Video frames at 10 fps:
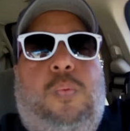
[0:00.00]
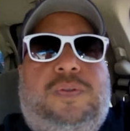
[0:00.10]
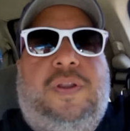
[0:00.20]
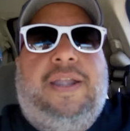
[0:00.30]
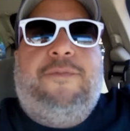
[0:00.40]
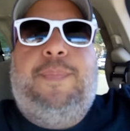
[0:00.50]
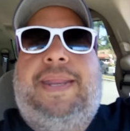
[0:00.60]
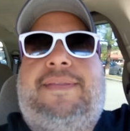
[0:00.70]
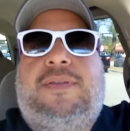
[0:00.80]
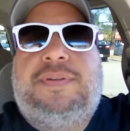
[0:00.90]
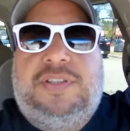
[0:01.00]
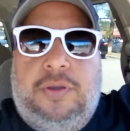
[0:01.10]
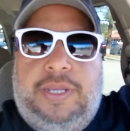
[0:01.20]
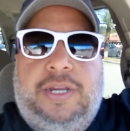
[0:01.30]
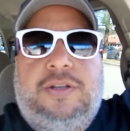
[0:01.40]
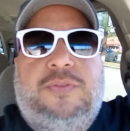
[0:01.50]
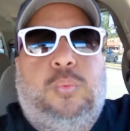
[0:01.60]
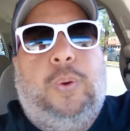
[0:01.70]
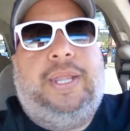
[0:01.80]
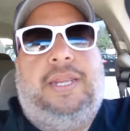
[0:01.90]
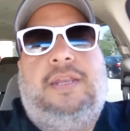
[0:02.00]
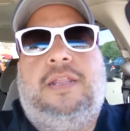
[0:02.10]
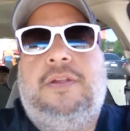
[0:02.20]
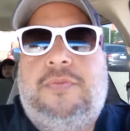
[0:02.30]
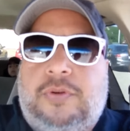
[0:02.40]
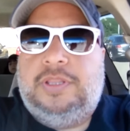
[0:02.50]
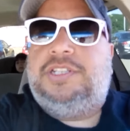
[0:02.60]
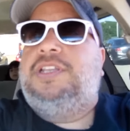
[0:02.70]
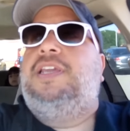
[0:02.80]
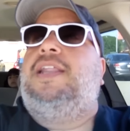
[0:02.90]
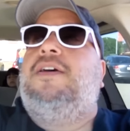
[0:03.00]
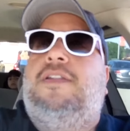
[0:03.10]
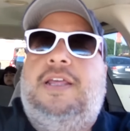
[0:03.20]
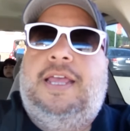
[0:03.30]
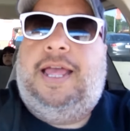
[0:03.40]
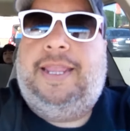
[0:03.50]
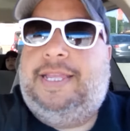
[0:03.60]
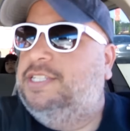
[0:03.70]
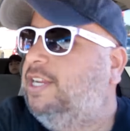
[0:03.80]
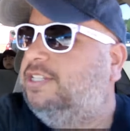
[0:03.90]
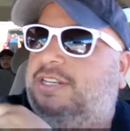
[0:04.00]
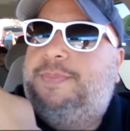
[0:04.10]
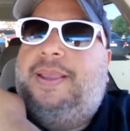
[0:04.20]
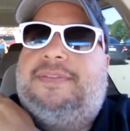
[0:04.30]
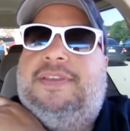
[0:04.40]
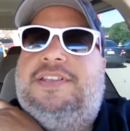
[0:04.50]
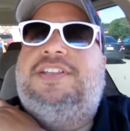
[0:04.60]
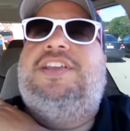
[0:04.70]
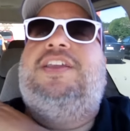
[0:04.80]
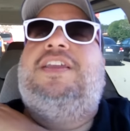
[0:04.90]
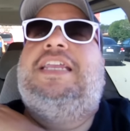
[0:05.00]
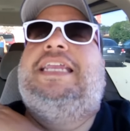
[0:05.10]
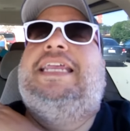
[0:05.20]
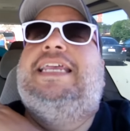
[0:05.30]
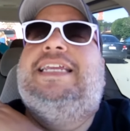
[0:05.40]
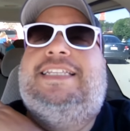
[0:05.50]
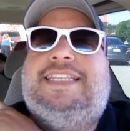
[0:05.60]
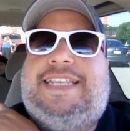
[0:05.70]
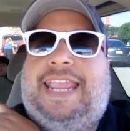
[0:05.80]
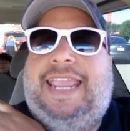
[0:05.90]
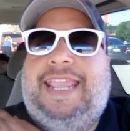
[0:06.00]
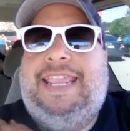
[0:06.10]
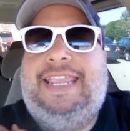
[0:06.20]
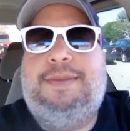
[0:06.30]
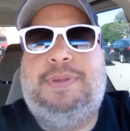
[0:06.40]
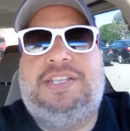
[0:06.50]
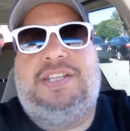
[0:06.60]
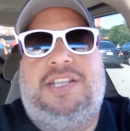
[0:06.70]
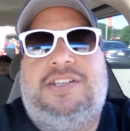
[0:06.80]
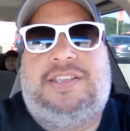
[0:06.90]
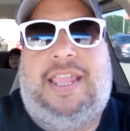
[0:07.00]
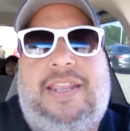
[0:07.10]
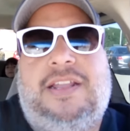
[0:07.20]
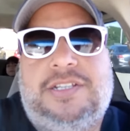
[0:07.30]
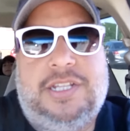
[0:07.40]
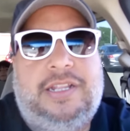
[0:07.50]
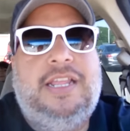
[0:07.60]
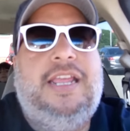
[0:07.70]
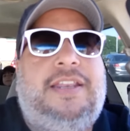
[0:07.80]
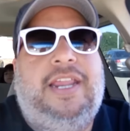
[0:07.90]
What's going on, everybody? So we're still here, just waiting for Lish to get out. I got JJ in the back seat. JJ, me and JJ just hanging out, chilling.